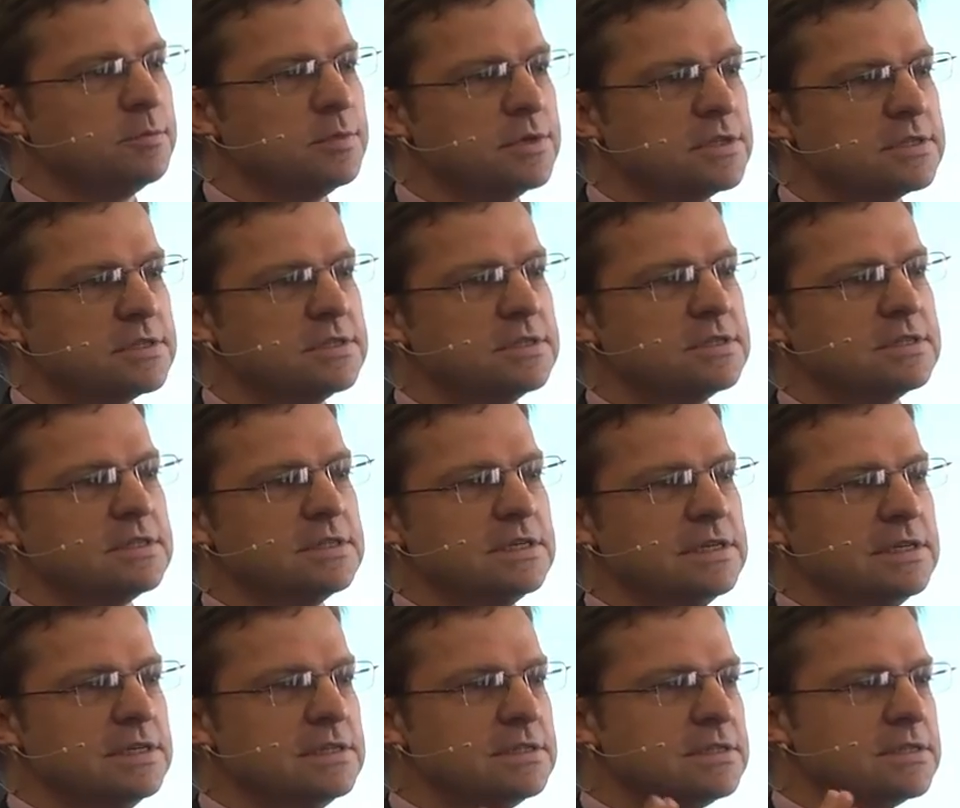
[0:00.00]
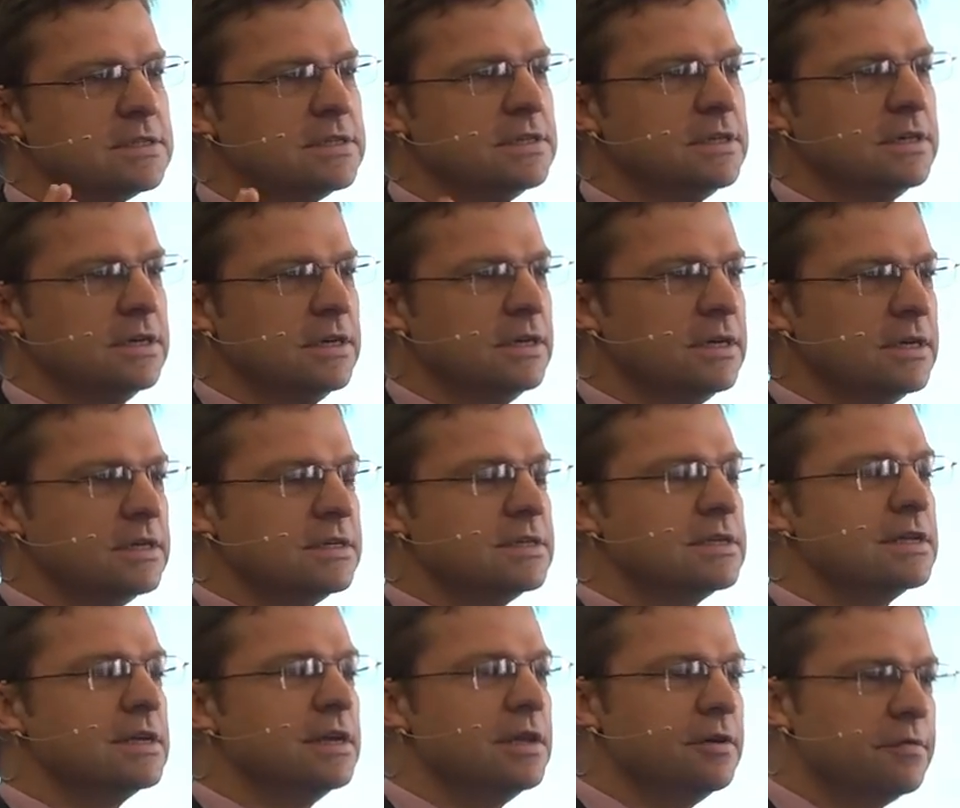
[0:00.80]
business is
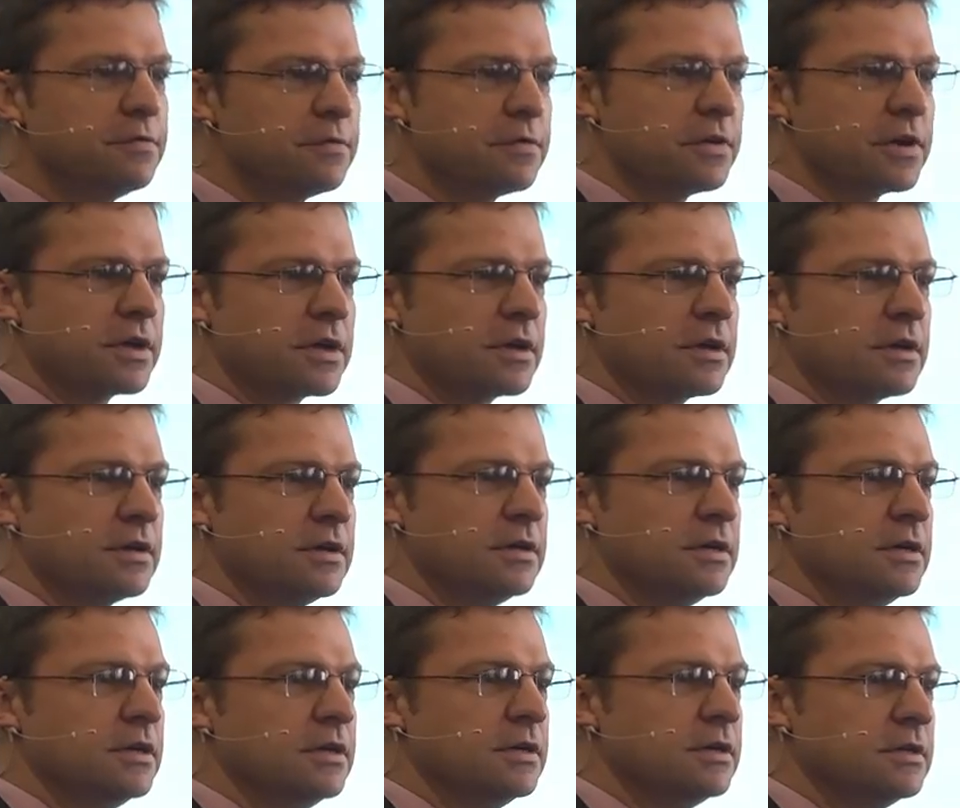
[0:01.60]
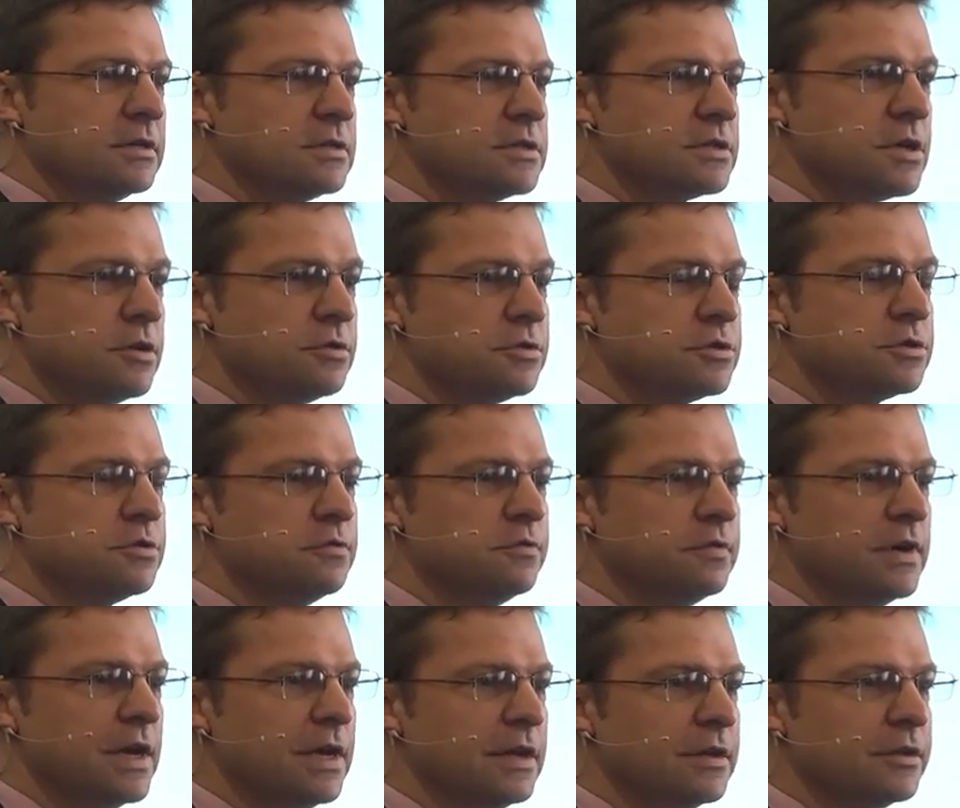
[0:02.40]
delivering uh, social
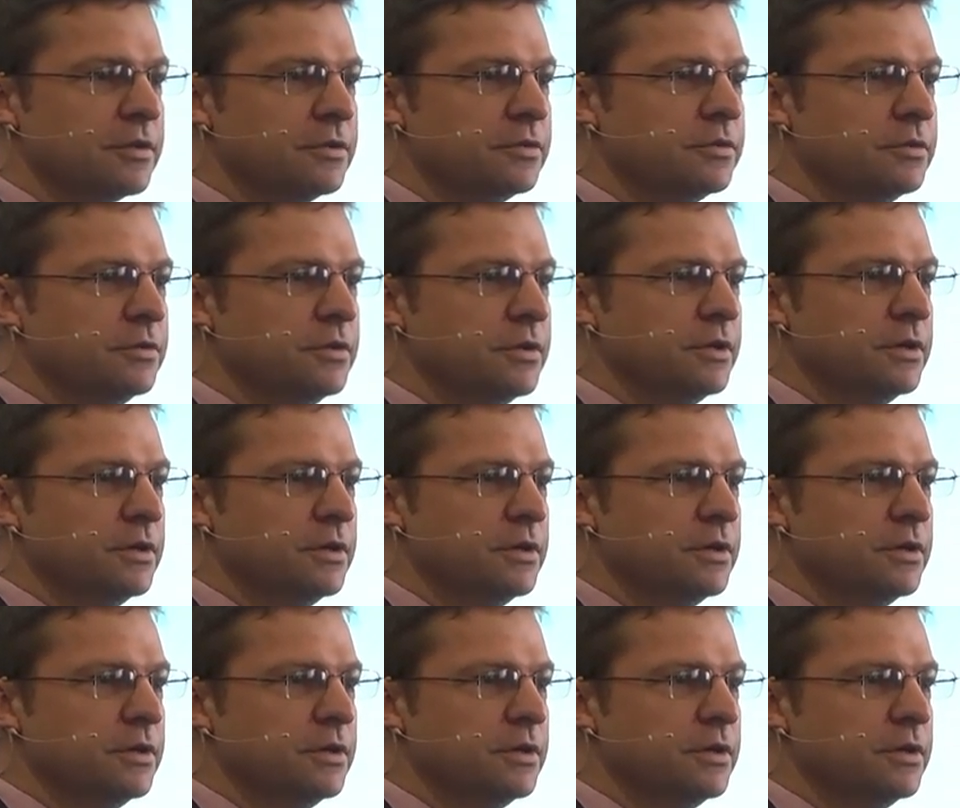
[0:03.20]
value?